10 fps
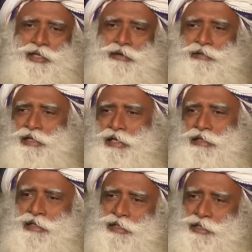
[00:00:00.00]
they will take
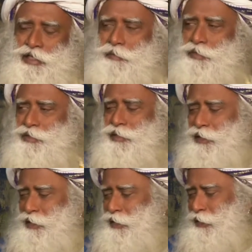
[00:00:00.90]
3 steps,
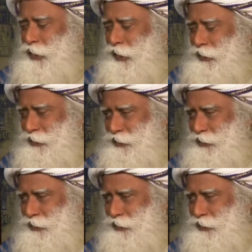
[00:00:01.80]
then